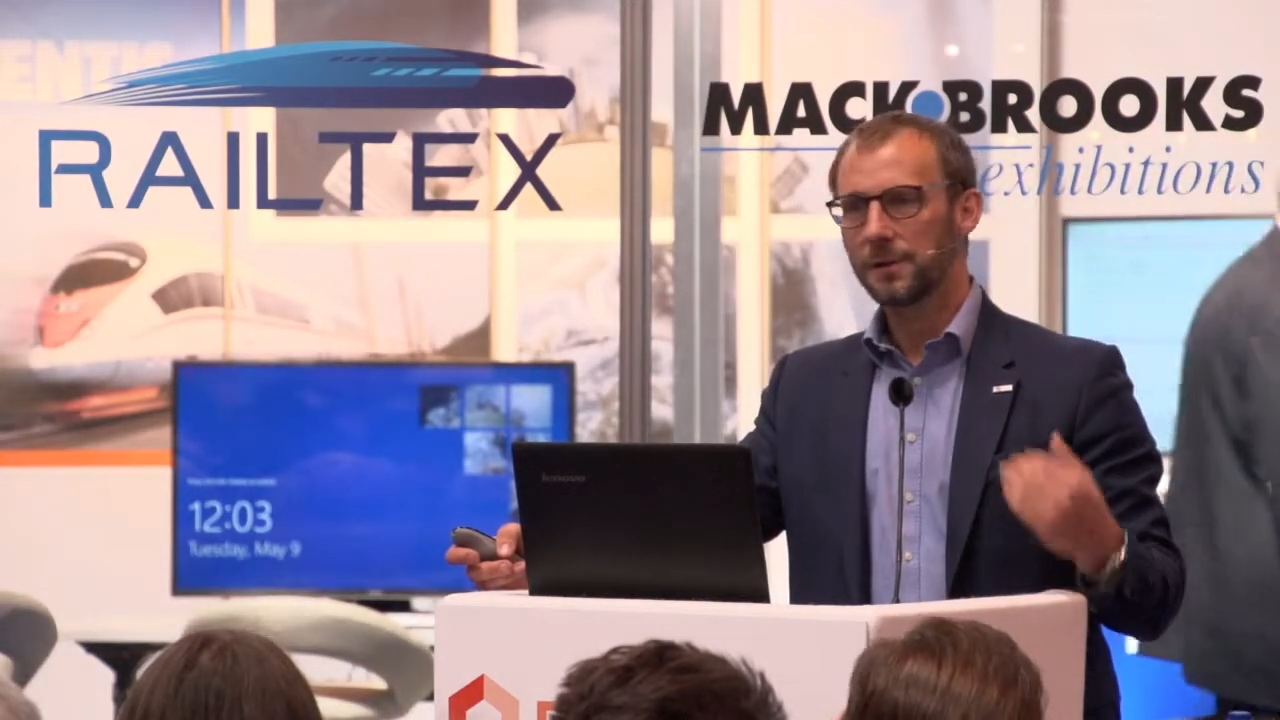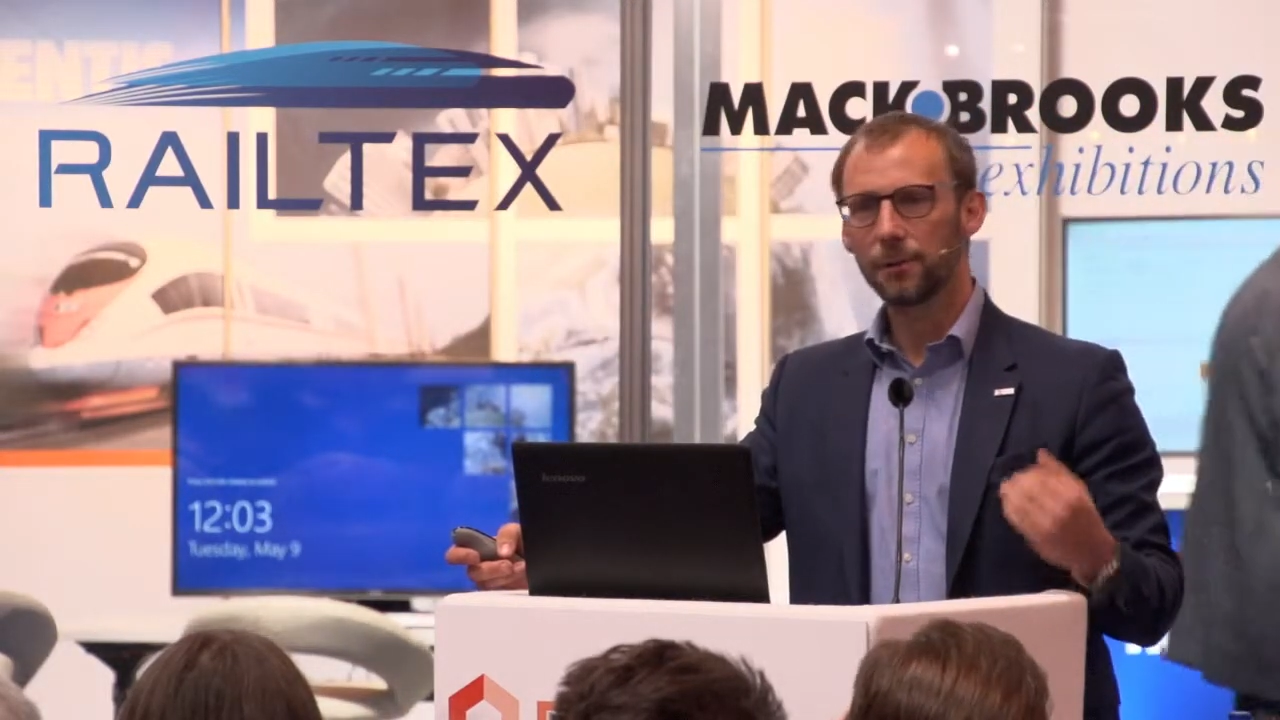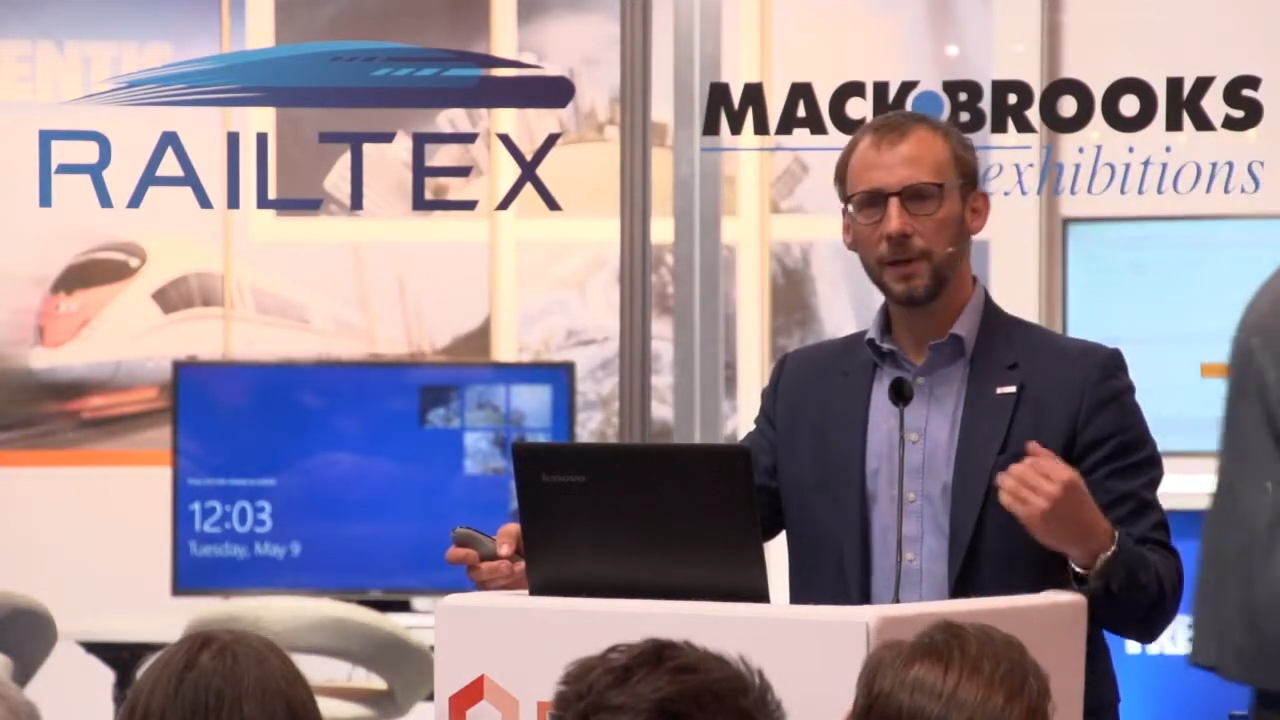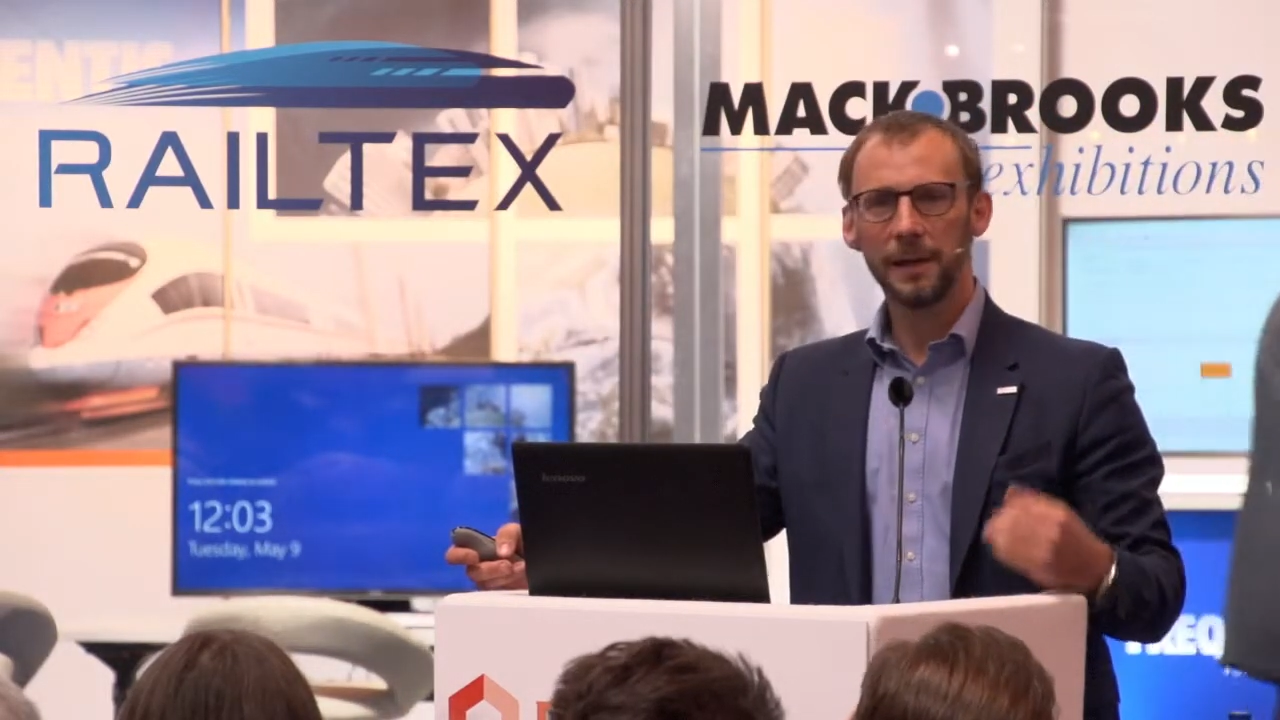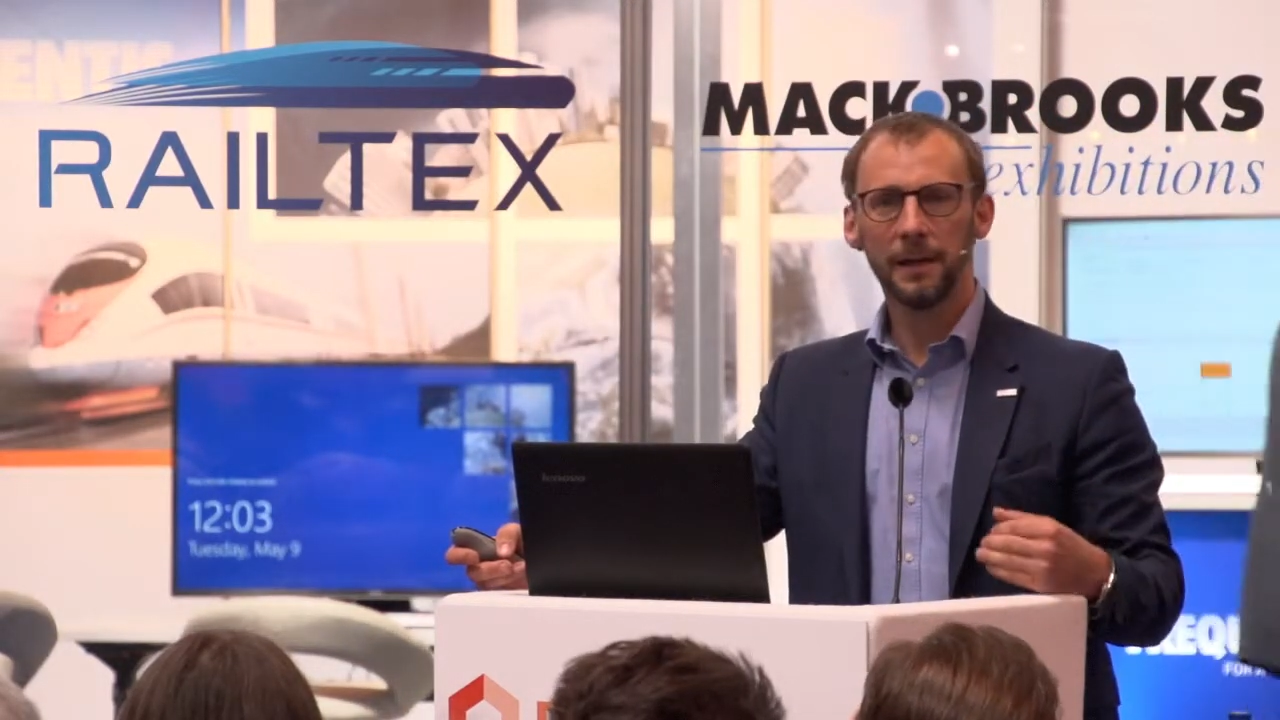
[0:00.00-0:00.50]

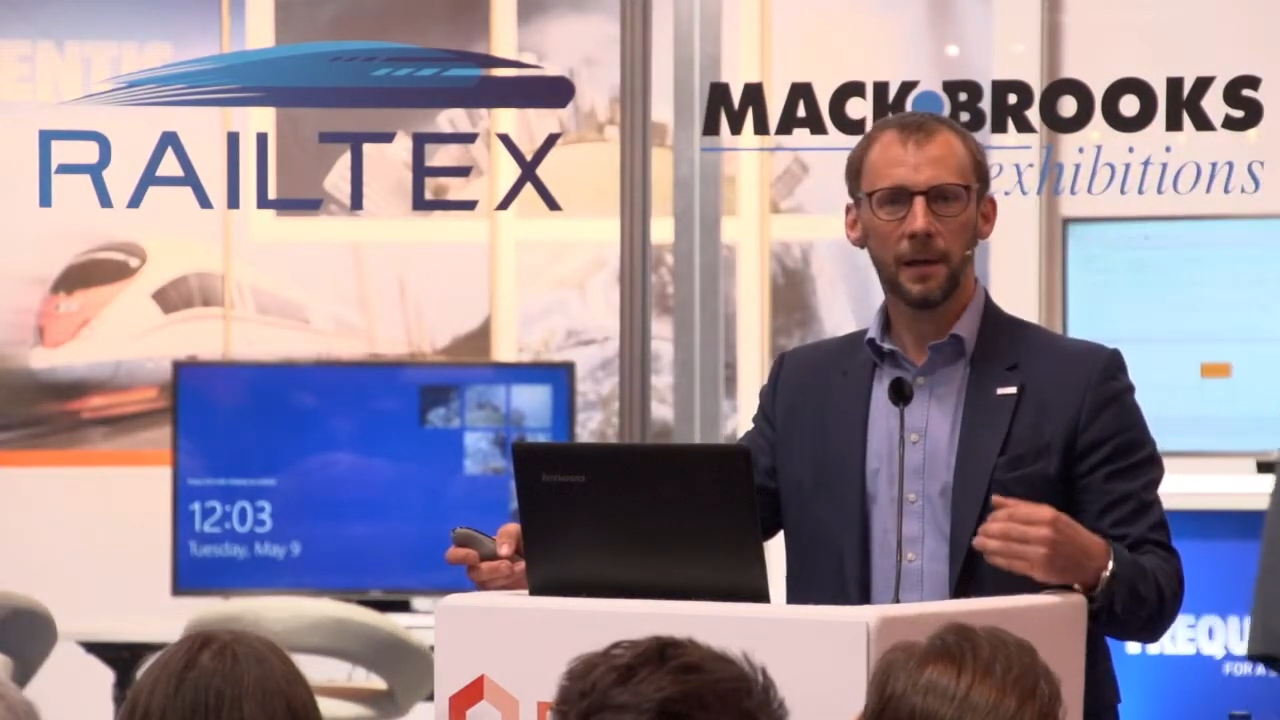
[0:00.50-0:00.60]
three